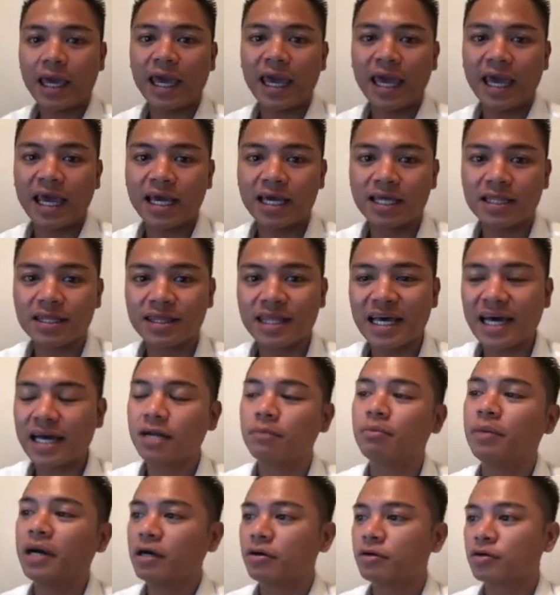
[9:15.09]
And that
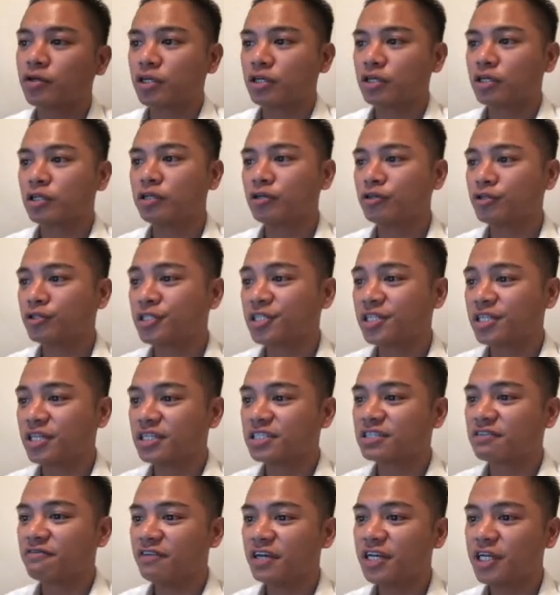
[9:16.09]
about concludes
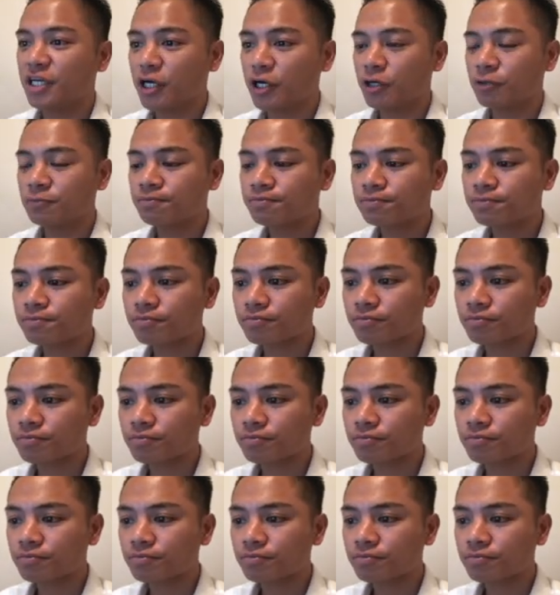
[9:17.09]
this video.